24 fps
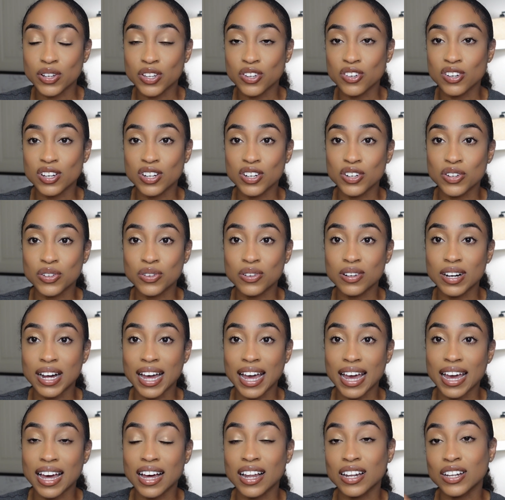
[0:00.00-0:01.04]
You can do
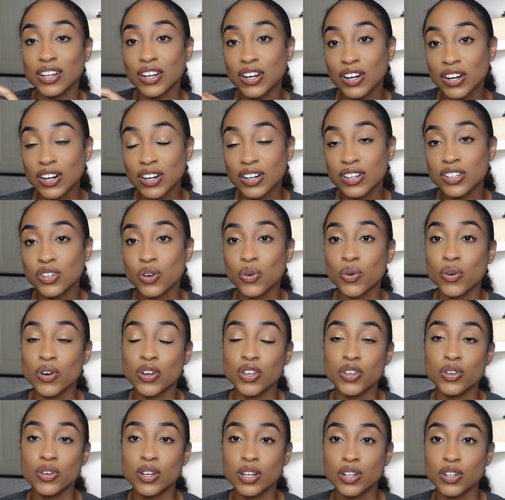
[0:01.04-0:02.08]
a alert, or
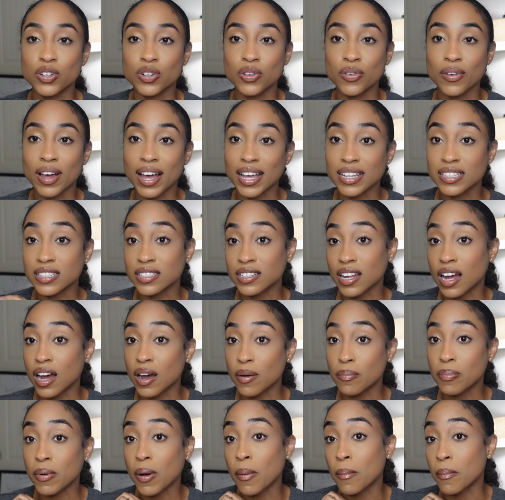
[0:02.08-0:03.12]
you could do a
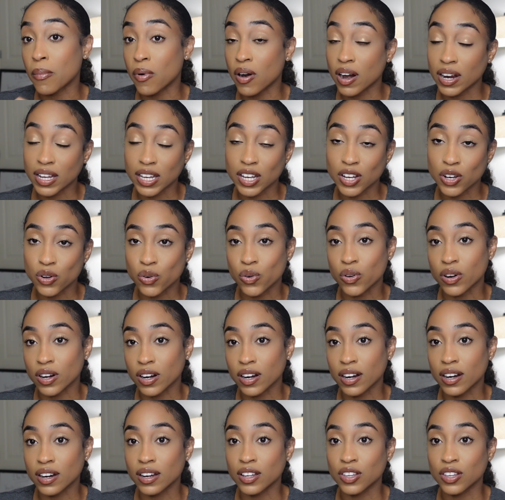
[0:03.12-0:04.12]
stop market order.